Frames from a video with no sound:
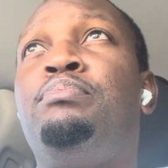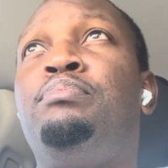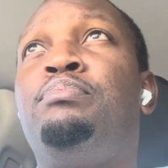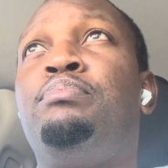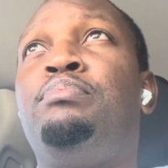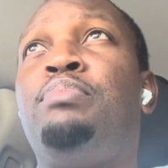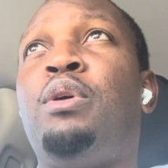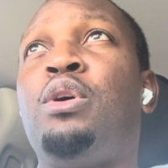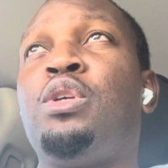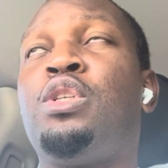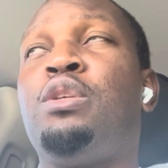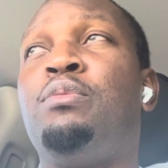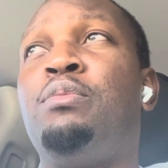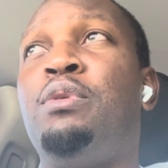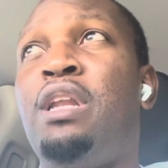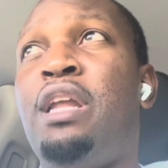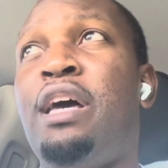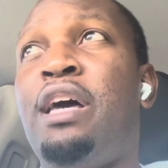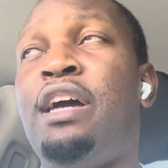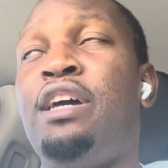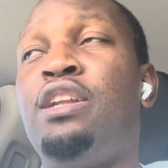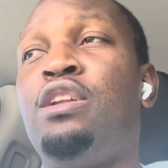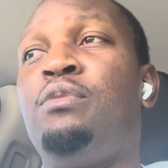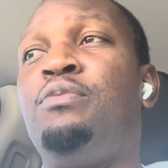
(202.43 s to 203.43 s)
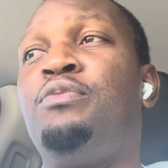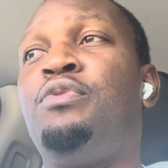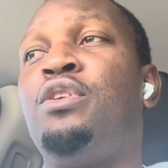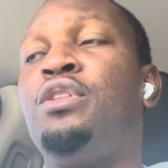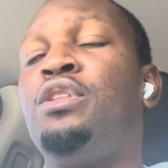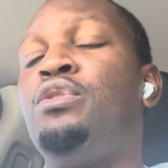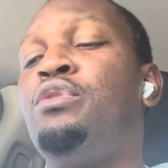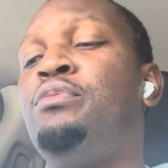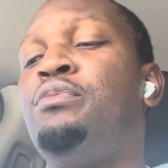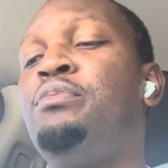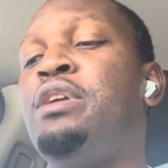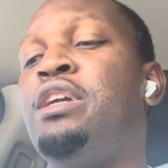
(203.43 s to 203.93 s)
possible lineup for
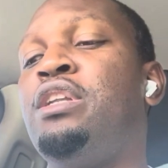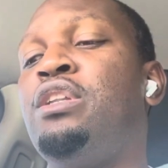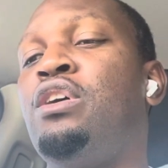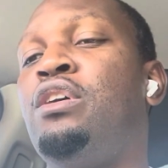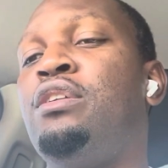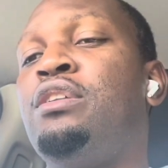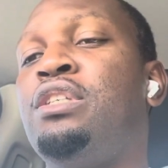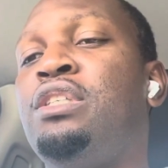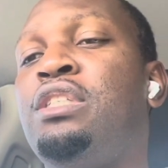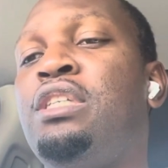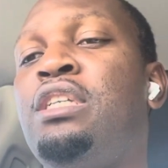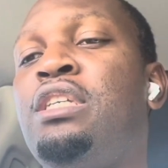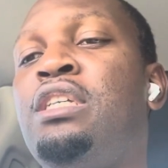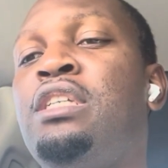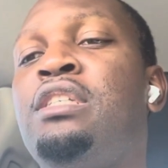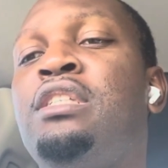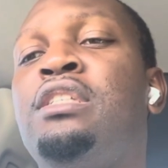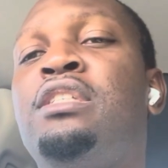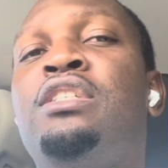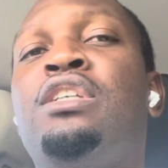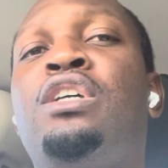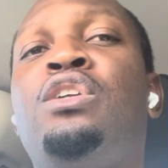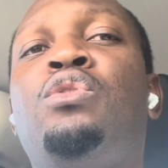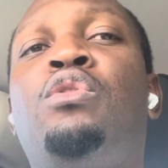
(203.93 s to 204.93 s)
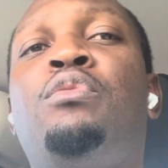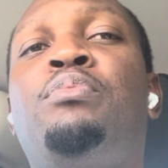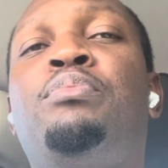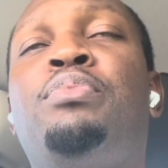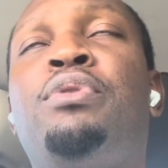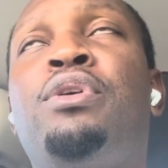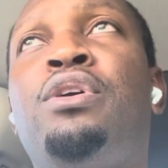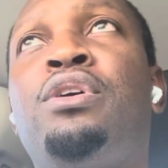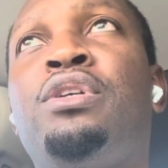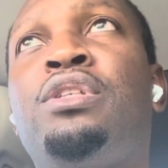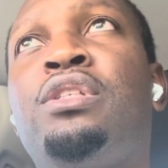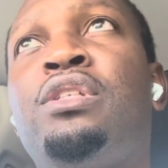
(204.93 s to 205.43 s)
the remainder of the season. You know,
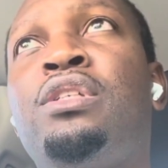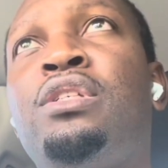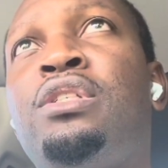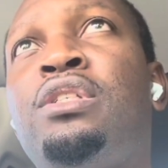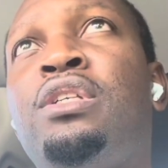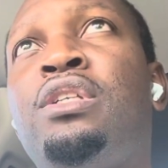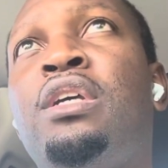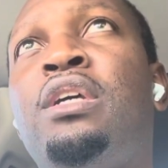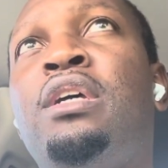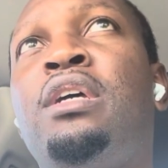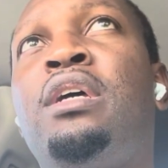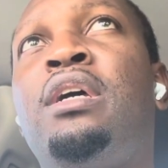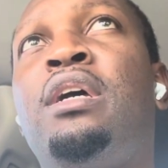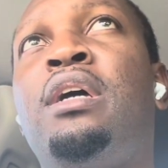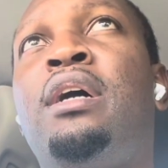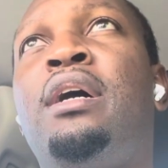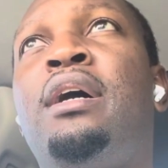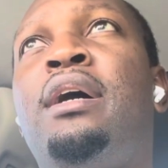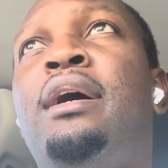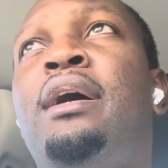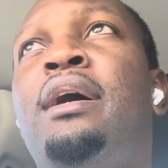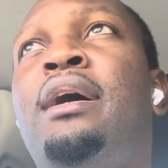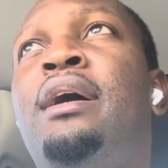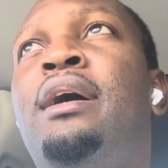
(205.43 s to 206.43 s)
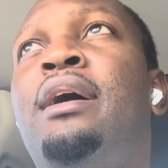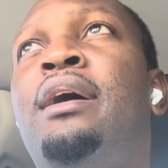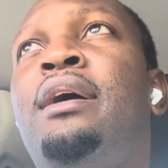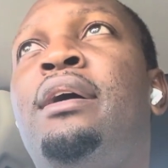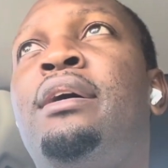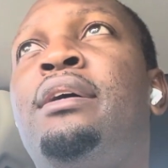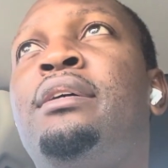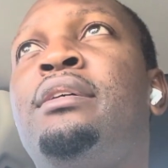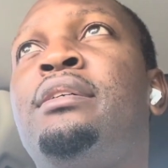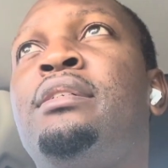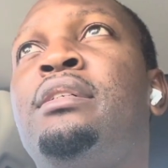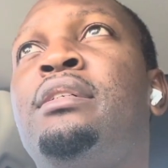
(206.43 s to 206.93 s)
persons
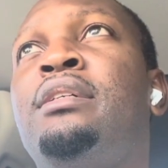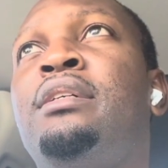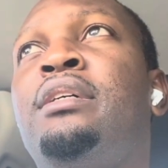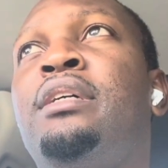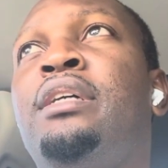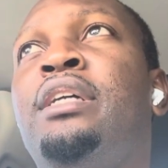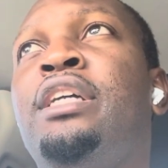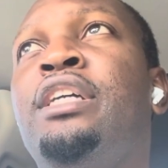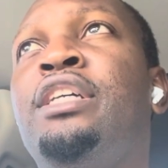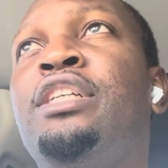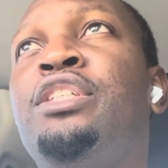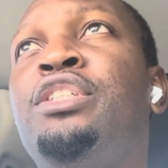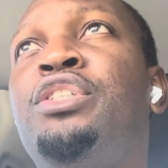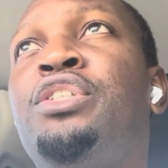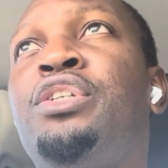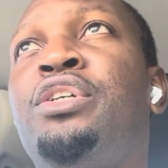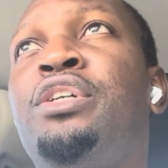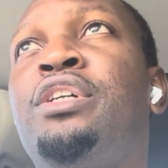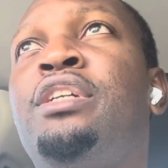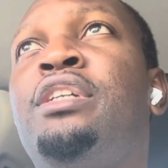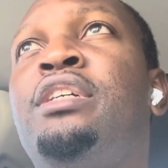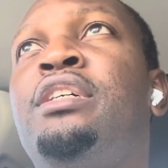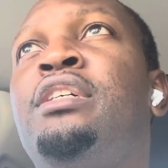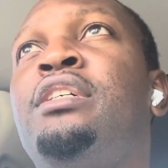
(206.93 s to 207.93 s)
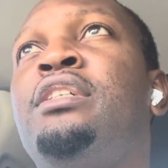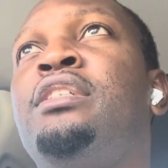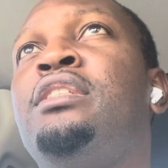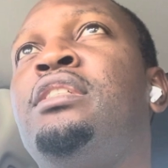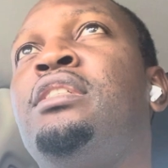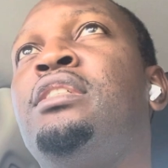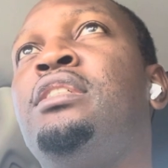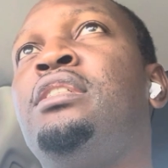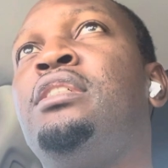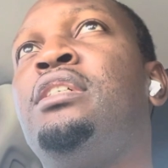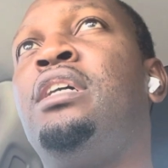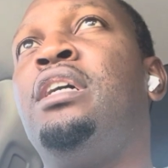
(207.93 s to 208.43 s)
are injured.
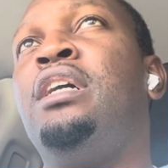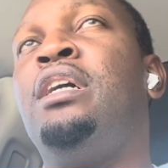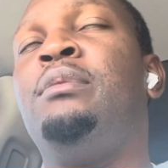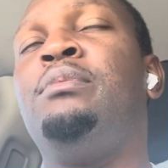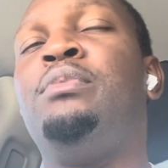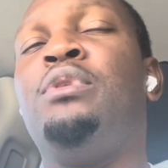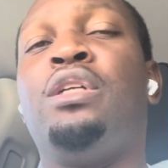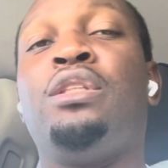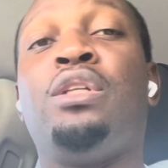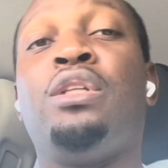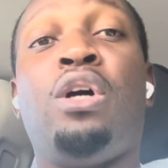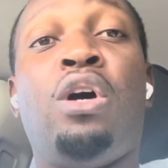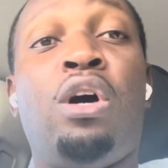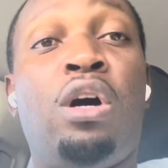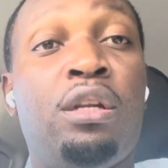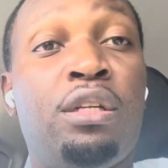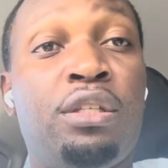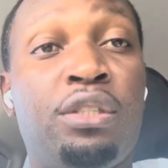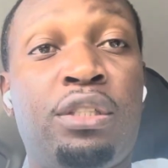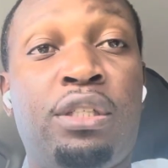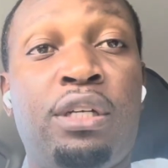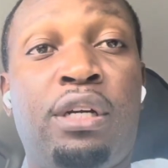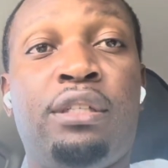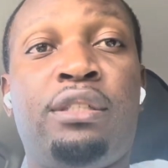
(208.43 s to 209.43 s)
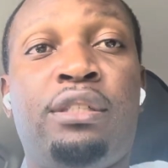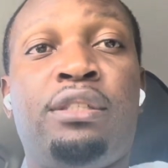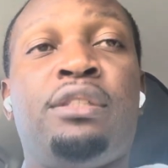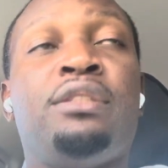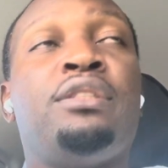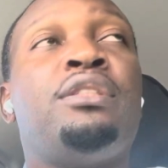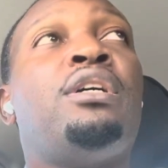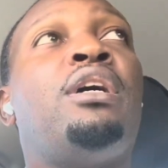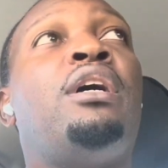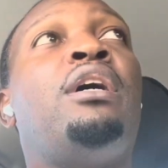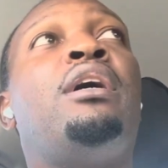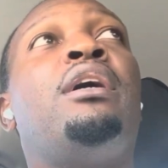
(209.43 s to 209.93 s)
Not all the
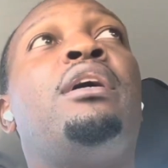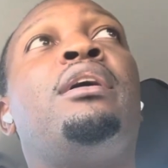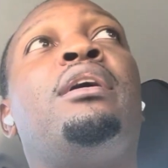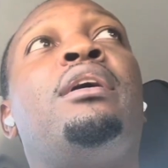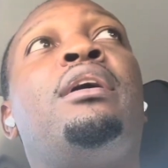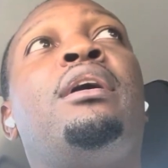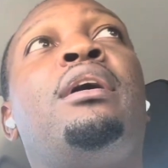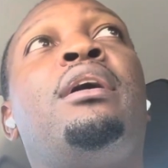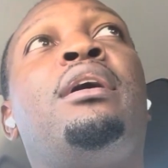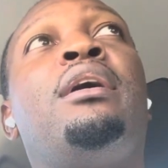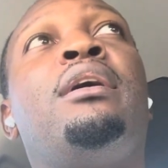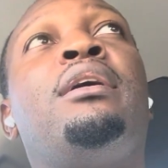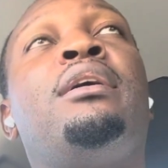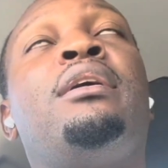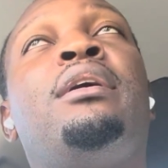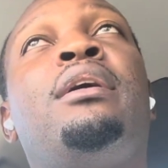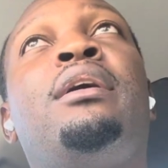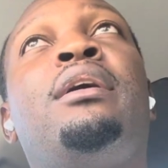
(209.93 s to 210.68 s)
starters are